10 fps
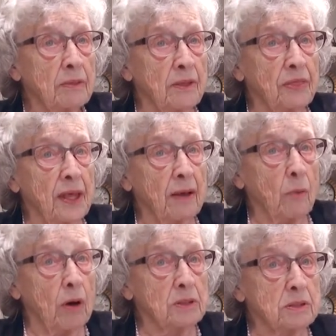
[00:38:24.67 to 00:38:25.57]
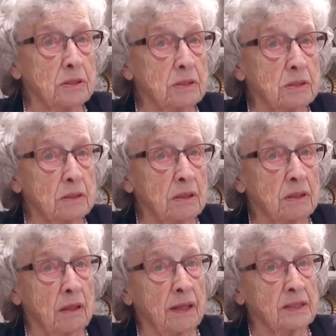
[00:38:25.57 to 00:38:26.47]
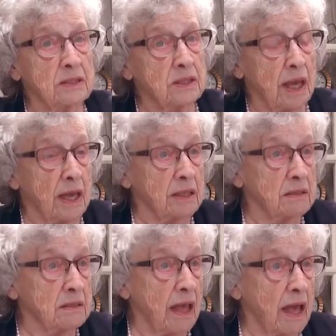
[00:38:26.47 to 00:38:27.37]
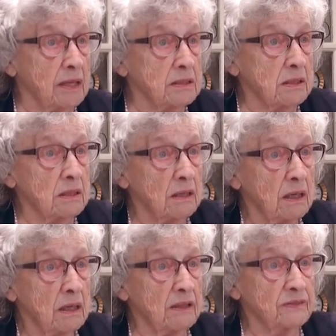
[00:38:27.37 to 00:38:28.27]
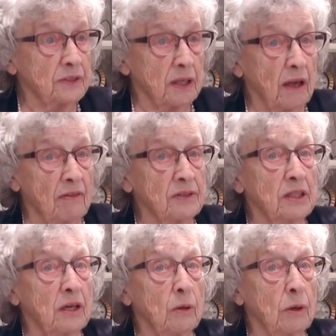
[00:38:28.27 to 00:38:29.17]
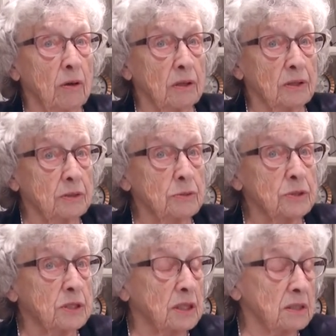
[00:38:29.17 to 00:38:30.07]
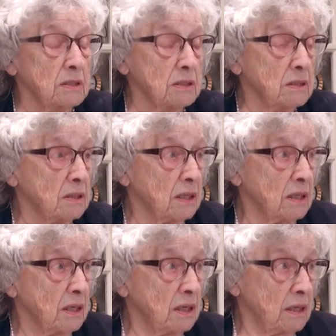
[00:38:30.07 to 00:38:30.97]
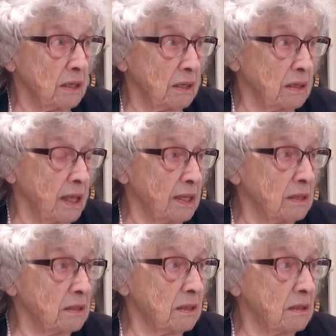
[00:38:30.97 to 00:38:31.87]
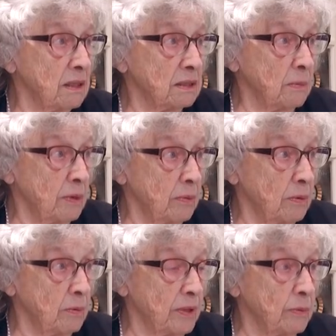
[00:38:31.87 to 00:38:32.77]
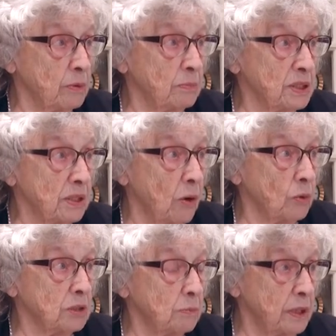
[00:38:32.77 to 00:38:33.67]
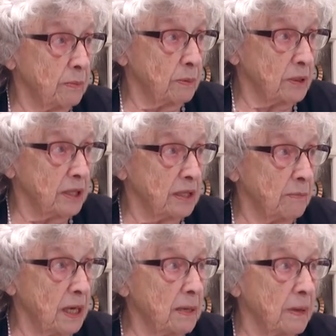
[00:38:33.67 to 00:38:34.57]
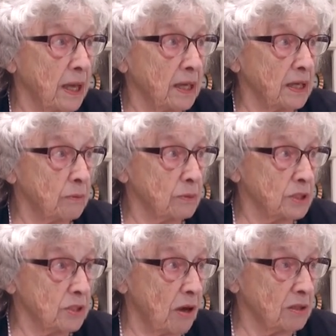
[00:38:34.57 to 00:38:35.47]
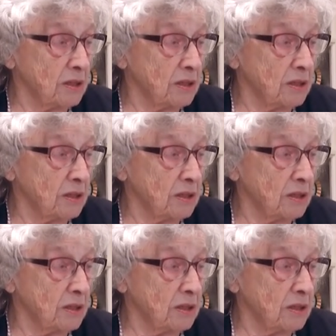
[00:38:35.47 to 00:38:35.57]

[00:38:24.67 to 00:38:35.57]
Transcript: the thing was, it said that if the governor no longer used it, then they would be sold and the people would get their money back. It was not.